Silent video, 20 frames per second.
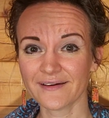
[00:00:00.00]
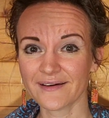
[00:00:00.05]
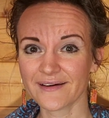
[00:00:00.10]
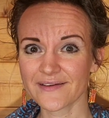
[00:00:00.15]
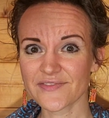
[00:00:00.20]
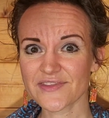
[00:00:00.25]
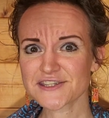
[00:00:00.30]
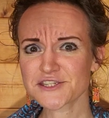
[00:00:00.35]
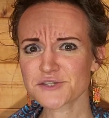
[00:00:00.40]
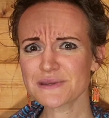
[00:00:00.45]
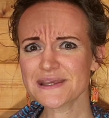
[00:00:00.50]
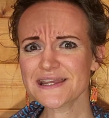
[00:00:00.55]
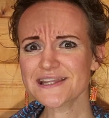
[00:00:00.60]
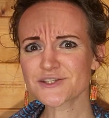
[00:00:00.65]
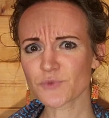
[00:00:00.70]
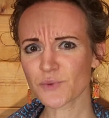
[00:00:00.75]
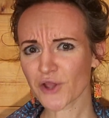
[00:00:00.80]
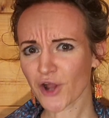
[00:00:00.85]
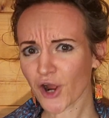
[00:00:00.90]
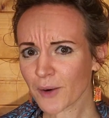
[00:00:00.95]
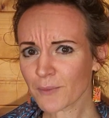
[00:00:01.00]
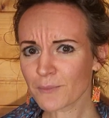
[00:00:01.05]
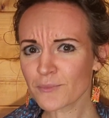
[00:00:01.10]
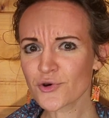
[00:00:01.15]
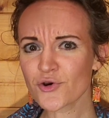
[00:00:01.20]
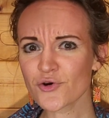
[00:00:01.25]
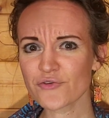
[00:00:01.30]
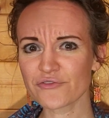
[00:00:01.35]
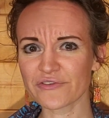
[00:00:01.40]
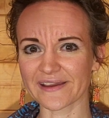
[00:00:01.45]
This means we are
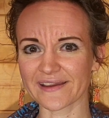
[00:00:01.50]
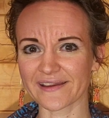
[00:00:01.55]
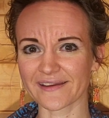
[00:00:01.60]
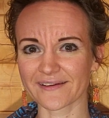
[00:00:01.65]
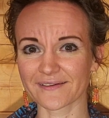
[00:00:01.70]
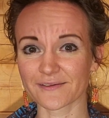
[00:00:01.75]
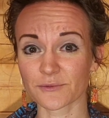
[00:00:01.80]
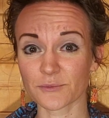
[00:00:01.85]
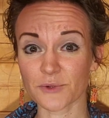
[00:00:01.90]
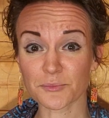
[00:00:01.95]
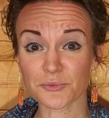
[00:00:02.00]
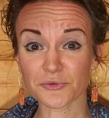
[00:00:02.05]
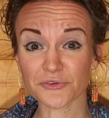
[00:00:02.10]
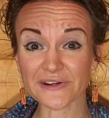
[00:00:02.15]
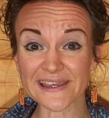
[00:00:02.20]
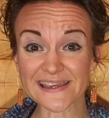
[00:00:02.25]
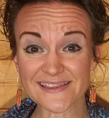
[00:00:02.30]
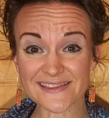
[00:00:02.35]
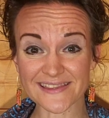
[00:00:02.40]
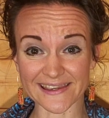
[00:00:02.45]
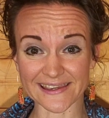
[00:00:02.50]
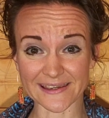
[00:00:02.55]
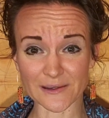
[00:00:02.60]
moving, we're breathing,